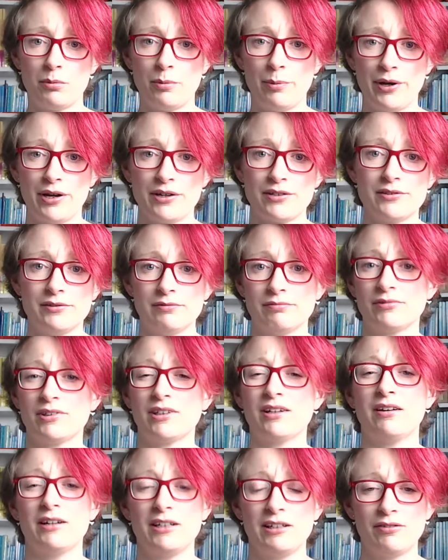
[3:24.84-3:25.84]
person,
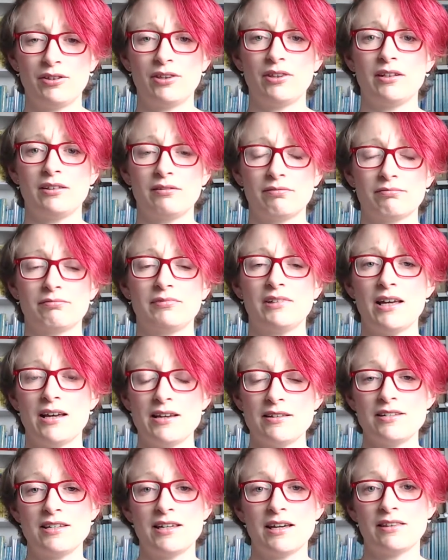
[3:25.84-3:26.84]
kind of a thing. Yeah,
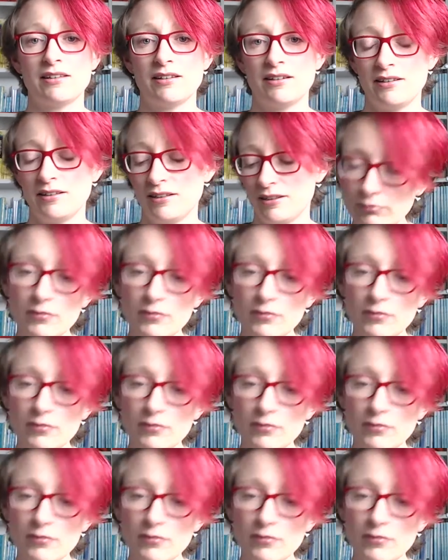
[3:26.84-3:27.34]
you get the idea.